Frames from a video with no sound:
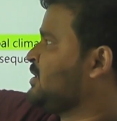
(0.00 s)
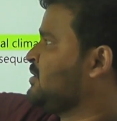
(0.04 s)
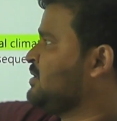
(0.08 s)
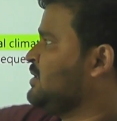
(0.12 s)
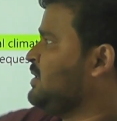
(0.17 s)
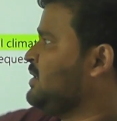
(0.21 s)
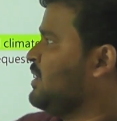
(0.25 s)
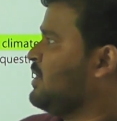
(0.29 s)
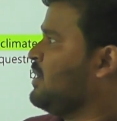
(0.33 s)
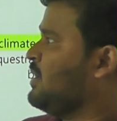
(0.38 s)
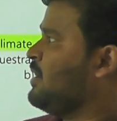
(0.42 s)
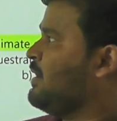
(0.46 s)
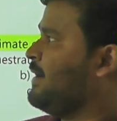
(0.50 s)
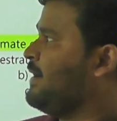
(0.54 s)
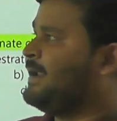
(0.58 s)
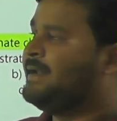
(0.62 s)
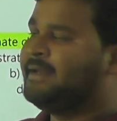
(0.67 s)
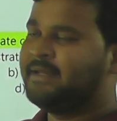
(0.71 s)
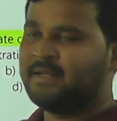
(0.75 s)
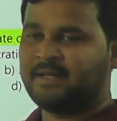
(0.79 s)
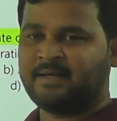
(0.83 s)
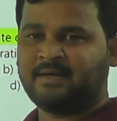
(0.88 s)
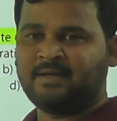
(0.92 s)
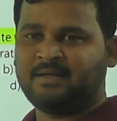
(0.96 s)
the
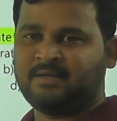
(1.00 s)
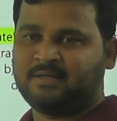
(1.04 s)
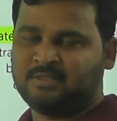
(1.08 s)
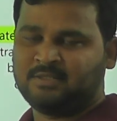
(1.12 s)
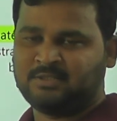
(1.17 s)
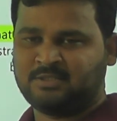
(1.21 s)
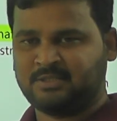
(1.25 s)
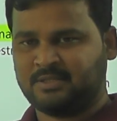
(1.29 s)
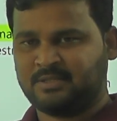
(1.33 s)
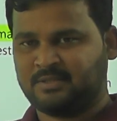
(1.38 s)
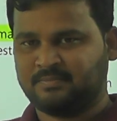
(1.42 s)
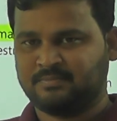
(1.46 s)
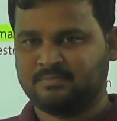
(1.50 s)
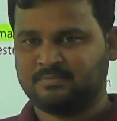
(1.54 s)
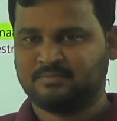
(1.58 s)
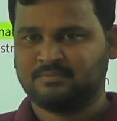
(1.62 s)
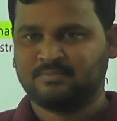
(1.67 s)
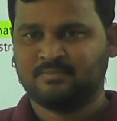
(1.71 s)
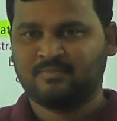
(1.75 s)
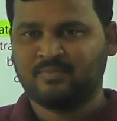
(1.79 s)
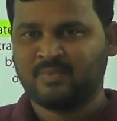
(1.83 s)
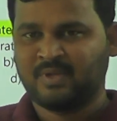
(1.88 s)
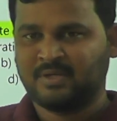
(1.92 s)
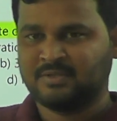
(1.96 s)
Indian agriculture?
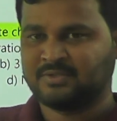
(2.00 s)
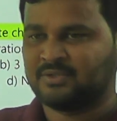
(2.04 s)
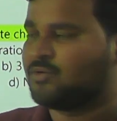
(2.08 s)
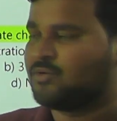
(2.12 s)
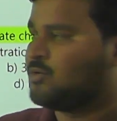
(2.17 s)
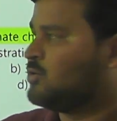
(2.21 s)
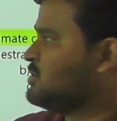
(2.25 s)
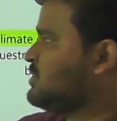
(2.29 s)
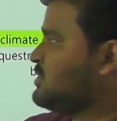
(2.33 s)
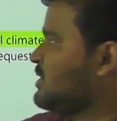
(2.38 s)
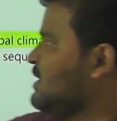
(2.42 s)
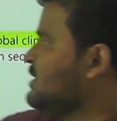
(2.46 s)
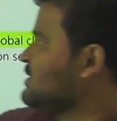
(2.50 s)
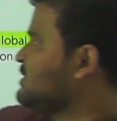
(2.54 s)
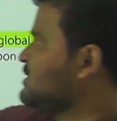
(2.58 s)
So question is